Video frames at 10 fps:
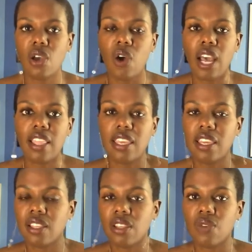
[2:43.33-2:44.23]
I
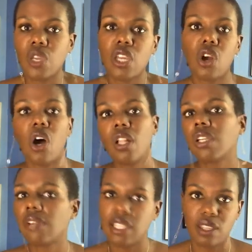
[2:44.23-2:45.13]
think we can all
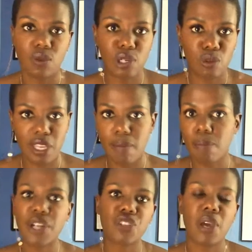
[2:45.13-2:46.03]
agree that the world would be a
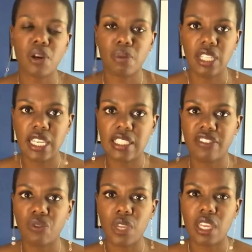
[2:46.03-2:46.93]
much better place if
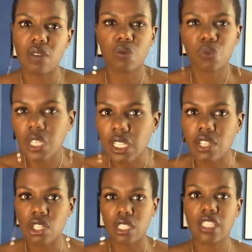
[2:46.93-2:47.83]
we could really
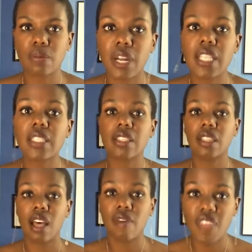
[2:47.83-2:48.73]
just express this
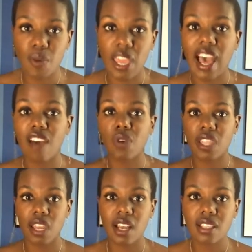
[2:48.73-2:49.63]
love that we have
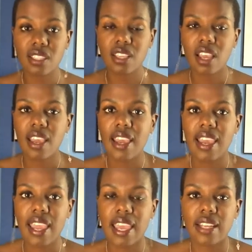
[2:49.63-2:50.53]
within us.
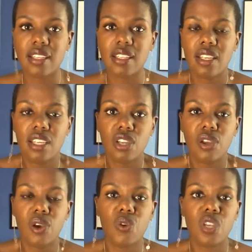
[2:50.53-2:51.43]
And
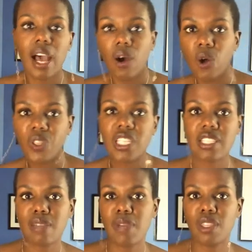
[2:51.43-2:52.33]
not only does
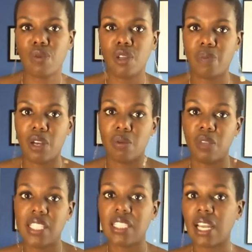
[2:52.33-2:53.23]
it make the world a better
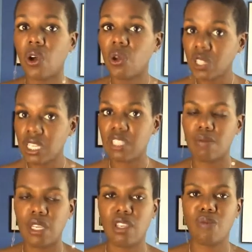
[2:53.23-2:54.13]
place, not only does it
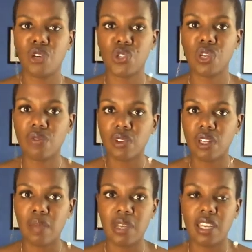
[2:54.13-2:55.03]
make you more joyful,
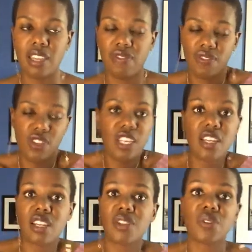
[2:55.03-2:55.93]
I mean, if you need
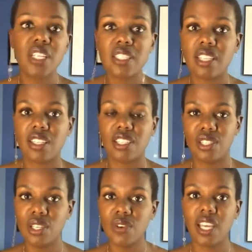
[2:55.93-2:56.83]
another reason to
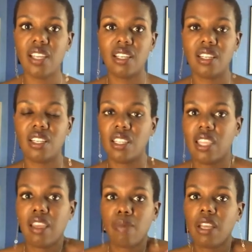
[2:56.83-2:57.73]
do it,
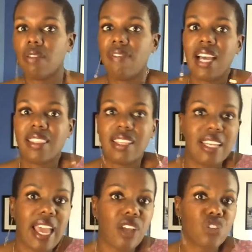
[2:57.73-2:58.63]
think about the fact that it
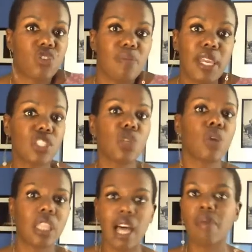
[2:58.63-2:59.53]
actually makes you a
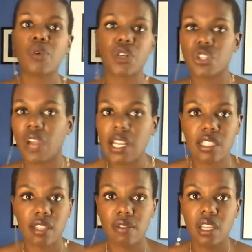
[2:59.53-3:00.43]
lot more attractive.